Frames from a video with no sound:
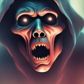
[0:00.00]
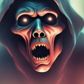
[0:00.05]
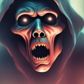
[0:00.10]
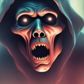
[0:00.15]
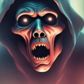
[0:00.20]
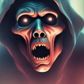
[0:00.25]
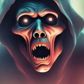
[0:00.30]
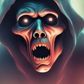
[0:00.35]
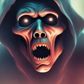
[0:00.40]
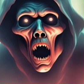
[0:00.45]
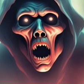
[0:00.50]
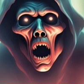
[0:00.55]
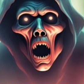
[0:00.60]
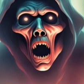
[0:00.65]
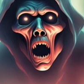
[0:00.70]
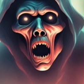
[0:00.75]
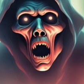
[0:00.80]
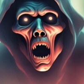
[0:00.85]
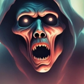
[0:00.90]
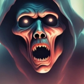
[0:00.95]
That was
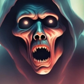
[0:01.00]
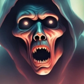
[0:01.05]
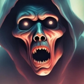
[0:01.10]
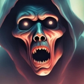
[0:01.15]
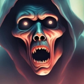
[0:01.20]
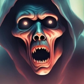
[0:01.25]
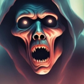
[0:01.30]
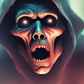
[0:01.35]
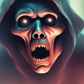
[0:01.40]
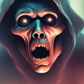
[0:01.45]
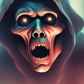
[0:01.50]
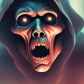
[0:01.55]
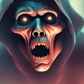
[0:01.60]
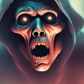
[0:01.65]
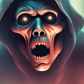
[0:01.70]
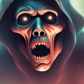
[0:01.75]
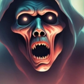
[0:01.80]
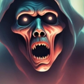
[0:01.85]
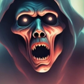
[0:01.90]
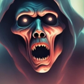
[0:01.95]
all. It
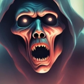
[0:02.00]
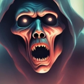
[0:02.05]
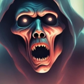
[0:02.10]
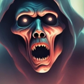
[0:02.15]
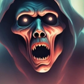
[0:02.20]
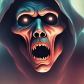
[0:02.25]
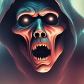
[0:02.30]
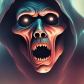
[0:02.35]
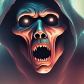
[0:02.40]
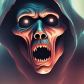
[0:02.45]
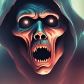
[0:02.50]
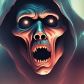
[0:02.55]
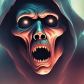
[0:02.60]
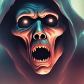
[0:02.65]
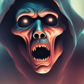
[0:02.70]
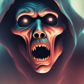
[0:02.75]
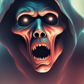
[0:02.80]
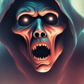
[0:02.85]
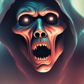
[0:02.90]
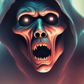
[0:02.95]
reached him by telegraph in
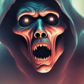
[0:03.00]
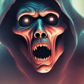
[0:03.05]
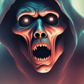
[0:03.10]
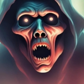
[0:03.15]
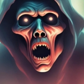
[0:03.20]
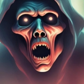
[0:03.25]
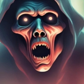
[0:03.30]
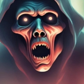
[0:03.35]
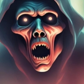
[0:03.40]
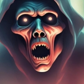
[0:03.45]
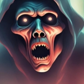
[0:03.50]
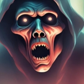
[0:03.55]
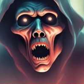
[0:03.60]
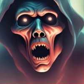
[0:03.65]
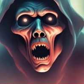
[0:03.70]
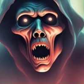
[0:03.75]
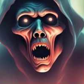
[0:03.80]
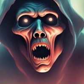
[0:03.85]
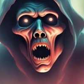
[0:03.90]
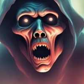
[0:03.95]
that far western
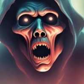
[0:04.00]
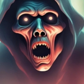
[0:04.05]
city where